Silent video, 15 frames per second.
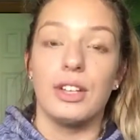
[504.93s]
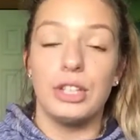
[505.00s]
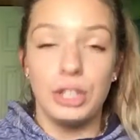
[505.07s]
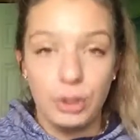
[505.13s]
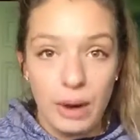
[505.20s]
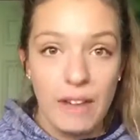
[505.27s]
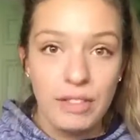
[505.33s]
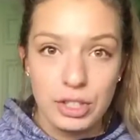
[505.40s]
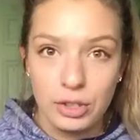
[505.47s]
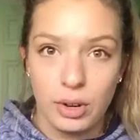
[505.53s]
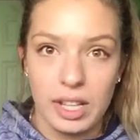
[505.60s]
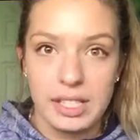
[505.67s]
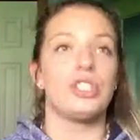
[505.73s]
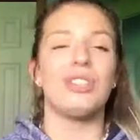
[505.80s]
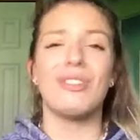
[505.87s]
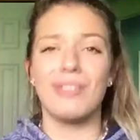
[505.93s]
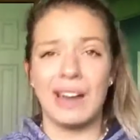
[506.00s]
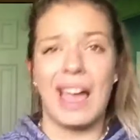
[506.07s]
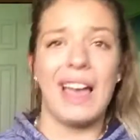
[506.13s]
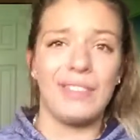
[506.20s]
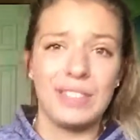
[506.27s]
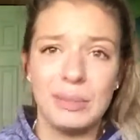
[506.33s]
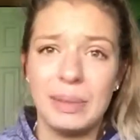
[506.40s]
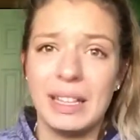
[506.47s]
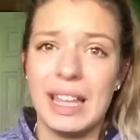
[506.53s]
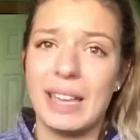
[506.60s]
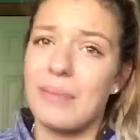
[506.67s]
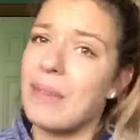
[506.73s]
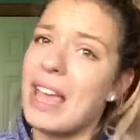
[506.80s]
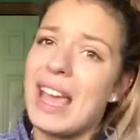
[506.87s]
you have a choice. You don't have to be
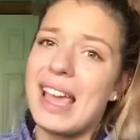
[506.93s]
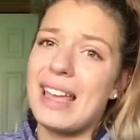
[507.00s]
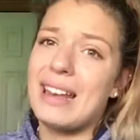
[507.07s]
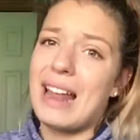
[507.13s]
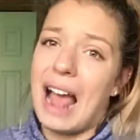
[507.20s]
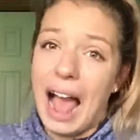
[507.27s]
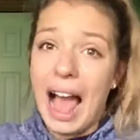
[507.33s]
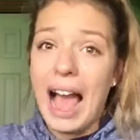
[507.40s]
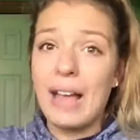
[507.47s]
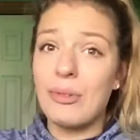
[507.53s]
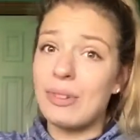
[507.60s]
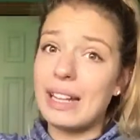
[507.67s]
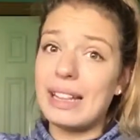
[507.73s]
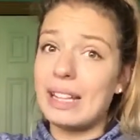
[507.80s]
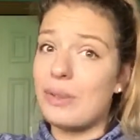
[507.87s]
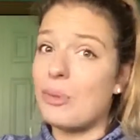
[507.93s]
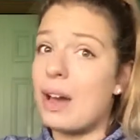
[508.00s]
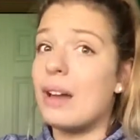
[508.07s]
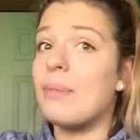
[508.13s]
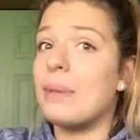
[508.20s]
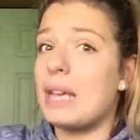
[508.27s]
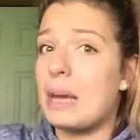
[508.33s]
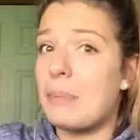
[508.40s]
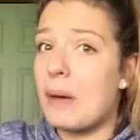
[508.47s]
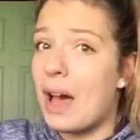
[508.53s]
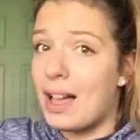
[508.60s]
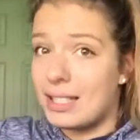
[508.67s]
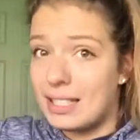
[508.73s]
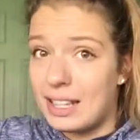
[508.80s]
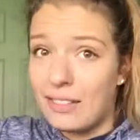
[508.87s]
like, man, I really want to be a
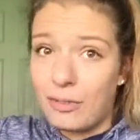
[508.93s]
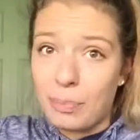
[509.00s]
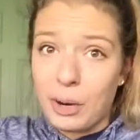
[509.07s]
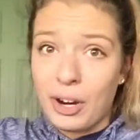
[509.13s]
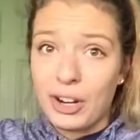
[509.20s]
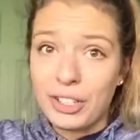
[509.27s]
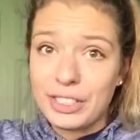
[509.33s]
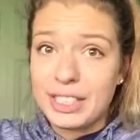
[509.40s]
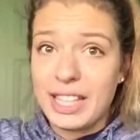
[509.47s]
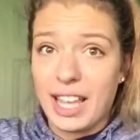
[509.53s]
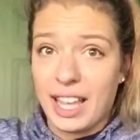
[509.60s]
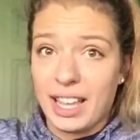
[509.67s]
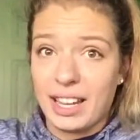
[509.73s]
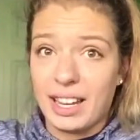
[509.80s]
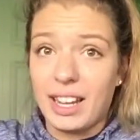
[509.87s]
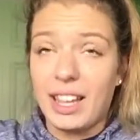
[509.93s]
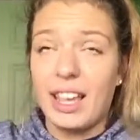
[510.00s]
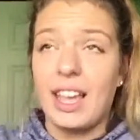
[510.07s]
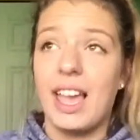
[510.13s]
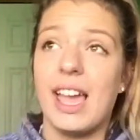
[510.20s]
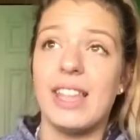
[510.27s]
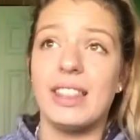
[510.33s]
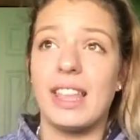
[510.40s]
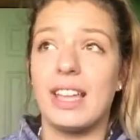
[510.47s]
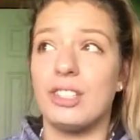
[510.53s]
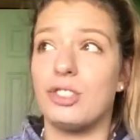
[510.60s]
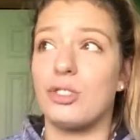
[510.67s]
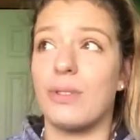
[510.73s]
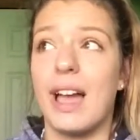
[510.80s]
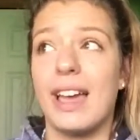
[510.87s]
positive person, and
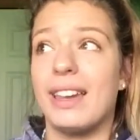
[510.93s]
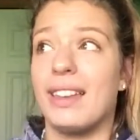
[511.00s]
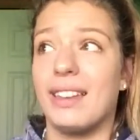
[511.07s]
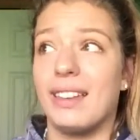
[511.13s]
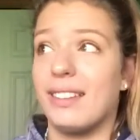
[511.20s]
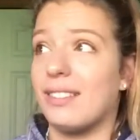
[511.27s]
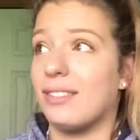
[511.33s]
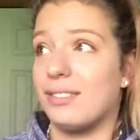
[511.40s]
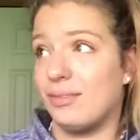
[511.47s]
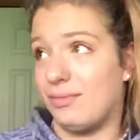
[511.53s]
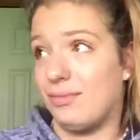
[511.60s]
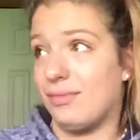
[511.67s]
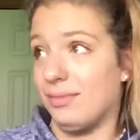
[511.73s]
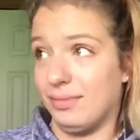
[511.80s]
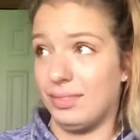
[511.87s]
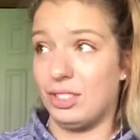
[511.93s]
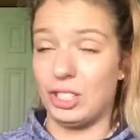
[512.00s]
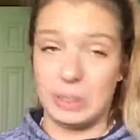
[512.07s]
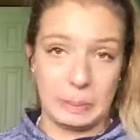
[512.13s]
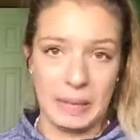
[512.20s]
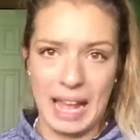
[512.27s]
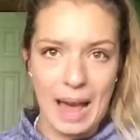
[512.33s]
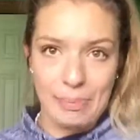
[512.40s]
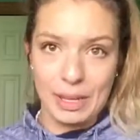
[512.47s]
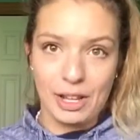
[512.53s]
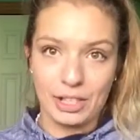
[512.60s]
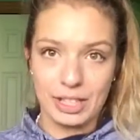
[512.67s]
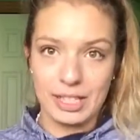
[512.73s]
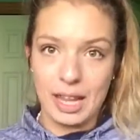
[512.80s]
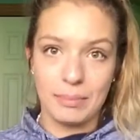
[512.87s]
then try to just be happy
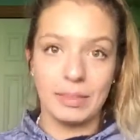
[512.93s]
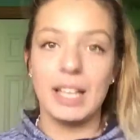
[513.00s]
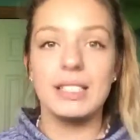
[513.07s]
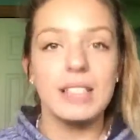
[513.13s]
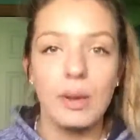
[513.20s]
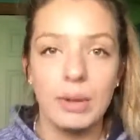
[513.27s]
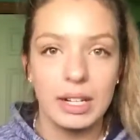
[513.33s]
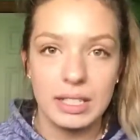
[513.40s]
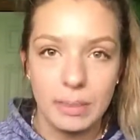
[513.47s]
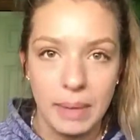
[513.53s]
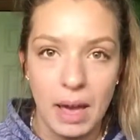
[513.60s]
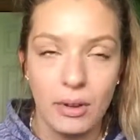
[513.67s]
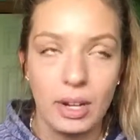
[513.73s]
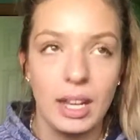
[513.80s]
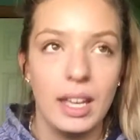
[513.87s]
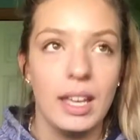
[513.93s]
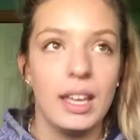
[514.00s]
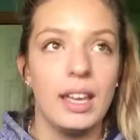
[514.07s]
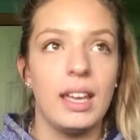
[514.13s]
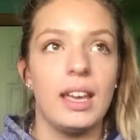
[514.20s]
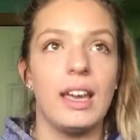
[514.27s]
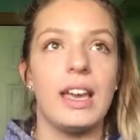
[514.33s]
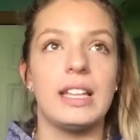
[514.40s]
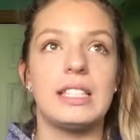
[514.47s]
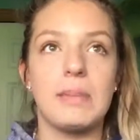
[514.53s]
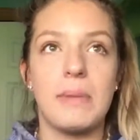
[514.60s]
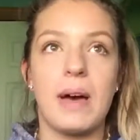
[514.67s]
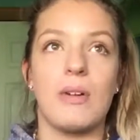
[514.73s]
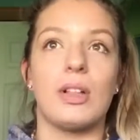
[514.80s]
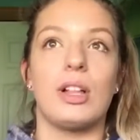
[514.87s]
all the time. That's not what it's about. It's
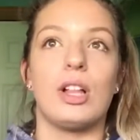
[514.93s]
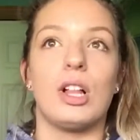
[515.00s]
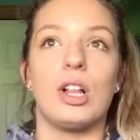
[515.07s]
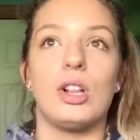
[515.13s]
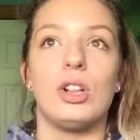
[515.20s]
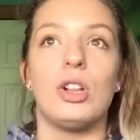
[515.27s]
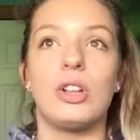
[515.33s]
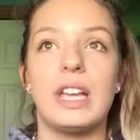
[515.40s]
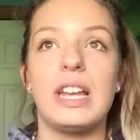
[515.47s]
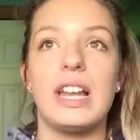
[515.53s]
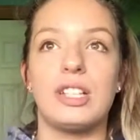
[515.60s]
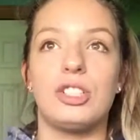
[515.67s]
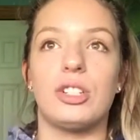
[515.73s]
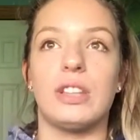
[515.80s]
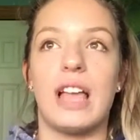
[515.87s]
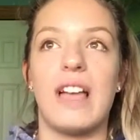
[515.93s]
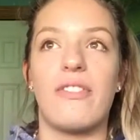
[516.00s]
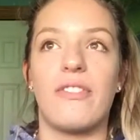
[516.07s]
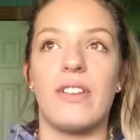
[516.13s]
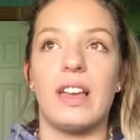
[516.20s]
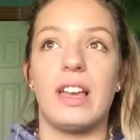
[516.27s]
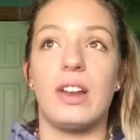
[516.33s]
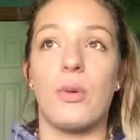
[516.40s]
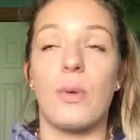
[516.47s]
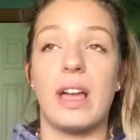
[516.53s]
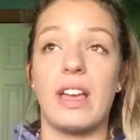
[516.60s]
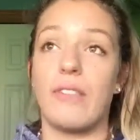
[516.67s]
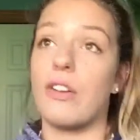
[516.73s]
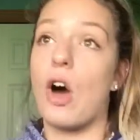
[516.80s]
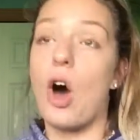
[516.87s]
about looking at your life in a
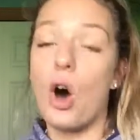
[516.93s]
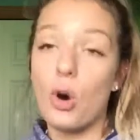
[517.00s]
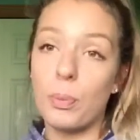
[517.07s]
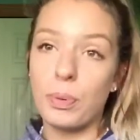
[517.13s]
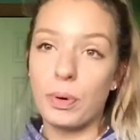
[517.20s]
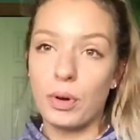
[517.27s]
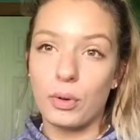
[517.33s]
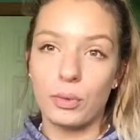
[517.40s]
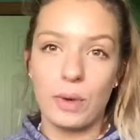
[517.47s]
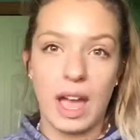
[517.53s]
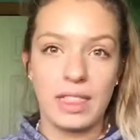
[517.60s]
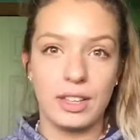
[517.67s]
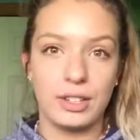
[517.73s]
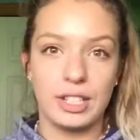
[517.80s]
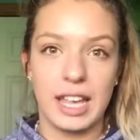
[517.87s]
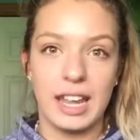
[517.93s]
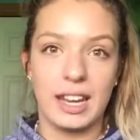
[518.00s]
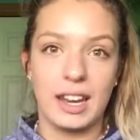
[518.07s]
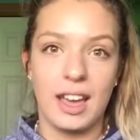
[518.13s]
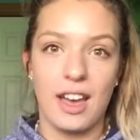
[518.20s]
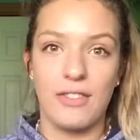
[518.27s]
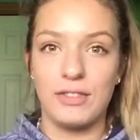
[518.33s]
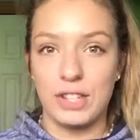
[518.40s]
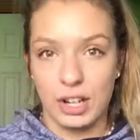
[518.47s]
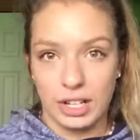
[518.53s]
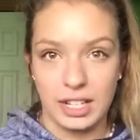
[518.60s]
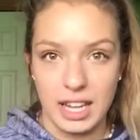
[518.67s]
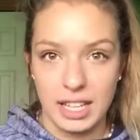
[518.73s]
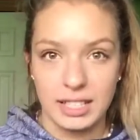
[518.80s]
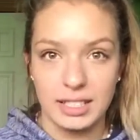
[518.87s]
way of hope rather than of
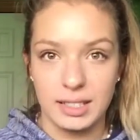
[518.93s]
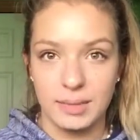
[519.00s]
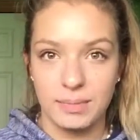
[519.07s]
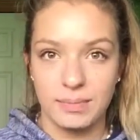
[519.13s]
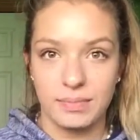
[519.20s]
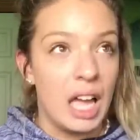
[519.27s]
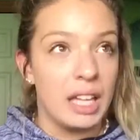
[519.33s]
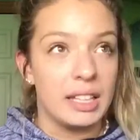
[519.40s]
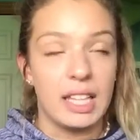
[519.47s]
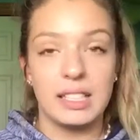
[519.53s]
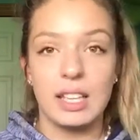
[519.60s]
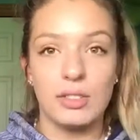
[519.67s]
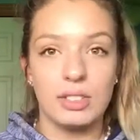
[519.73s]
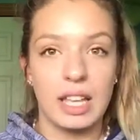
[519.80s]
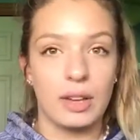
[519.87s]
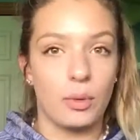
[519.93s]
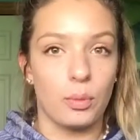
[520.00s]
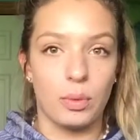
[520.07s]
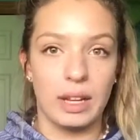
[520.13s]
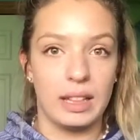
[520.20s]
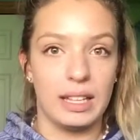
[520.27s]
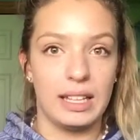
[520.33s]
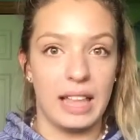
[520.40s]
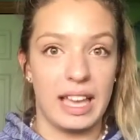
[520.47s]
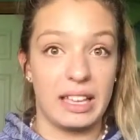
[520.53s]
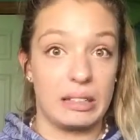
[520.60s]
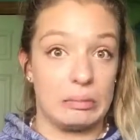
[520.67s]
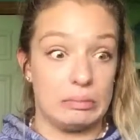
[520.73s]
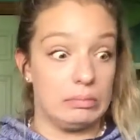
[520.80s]
darkness. That sounds like really like